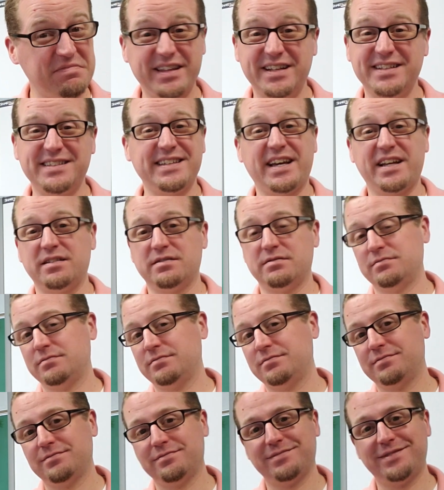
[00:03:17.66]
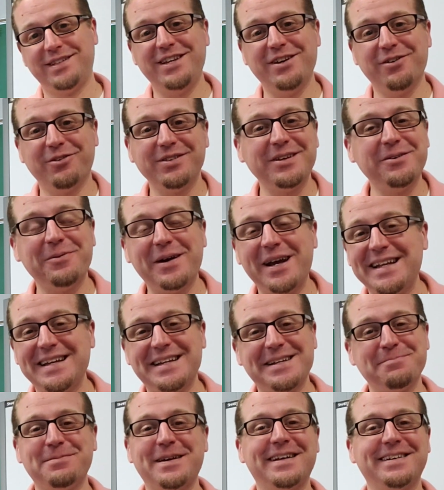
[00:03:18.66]
That's it. The only way to
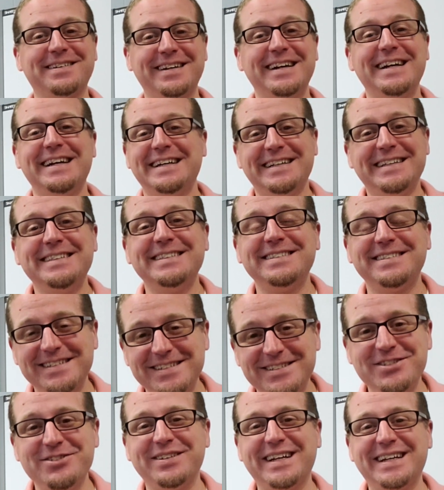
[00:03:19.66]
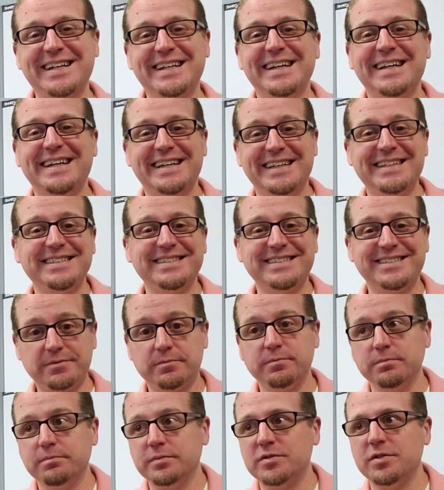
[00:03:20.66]
get better is to do it, is
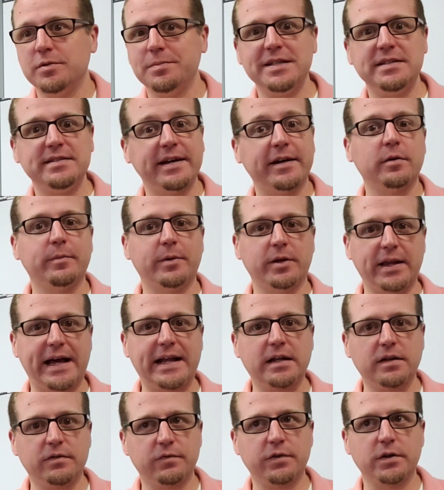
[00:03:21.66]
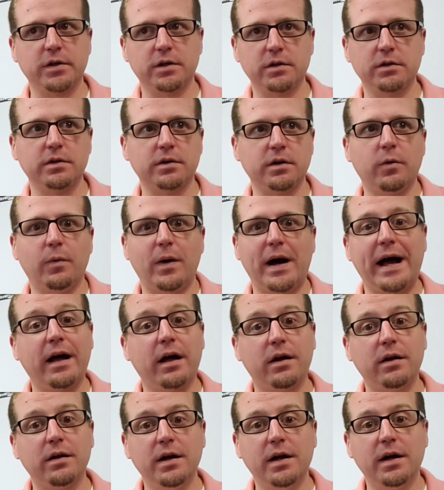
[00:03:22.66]
to be terrible at it for a
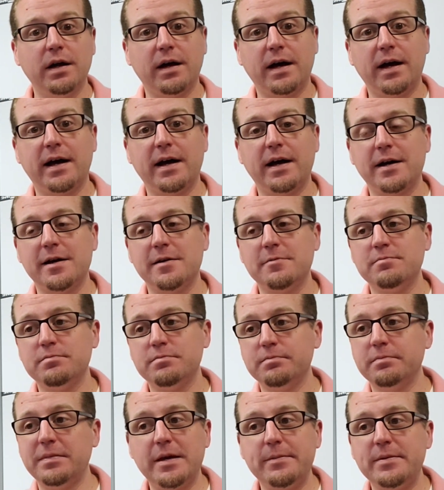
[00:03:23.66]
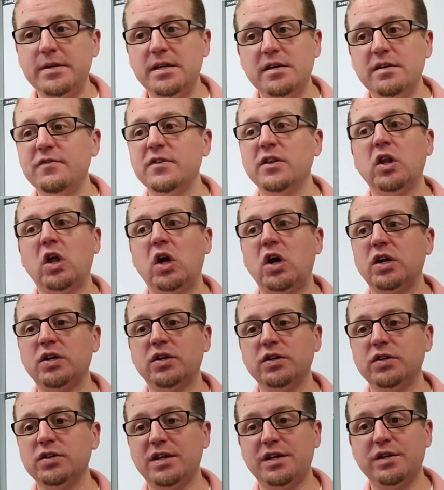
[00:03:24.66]
while. Maybe even
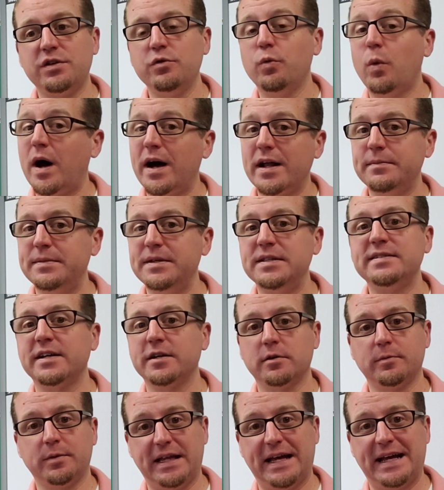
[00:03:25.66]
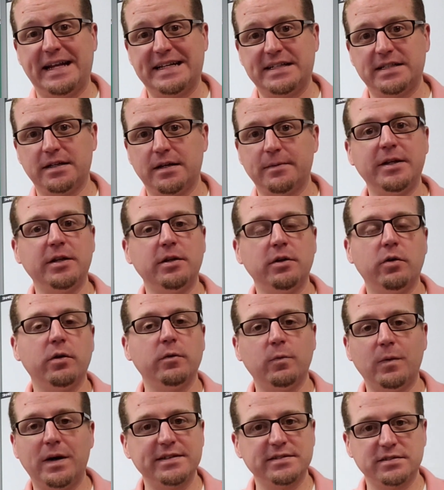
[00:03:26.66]
longer than you want to be terrible at it. I mean, no
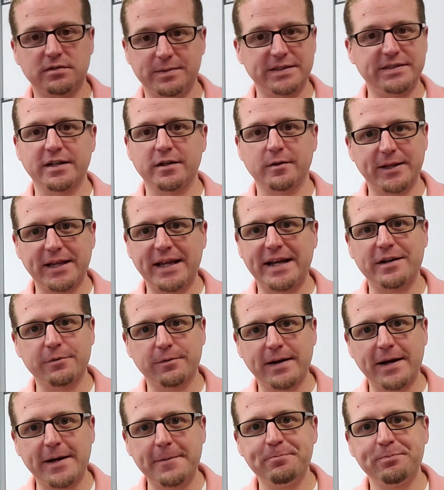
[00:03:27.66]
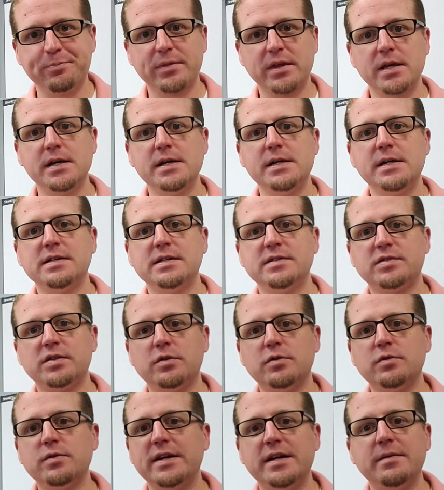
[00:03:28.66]
one wants to be terrible at it, right?
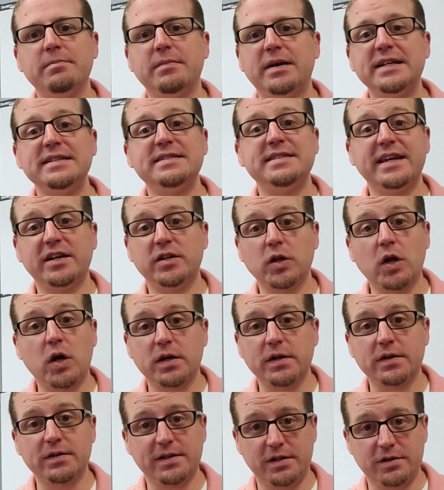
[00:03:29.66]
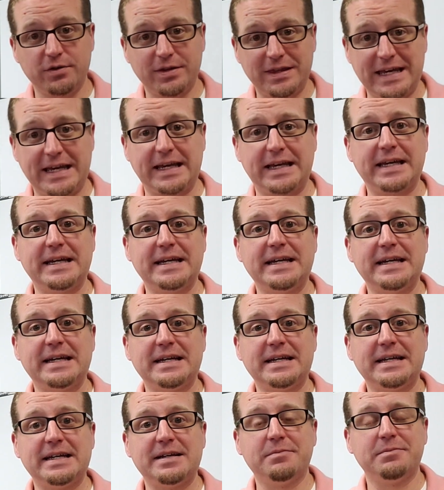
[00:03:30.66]
So it might take longer than you think,
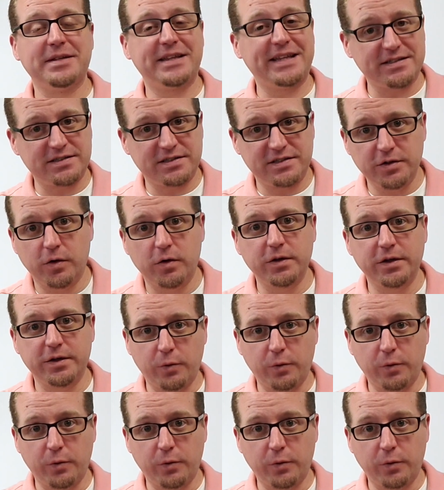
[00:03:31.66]
but that's the only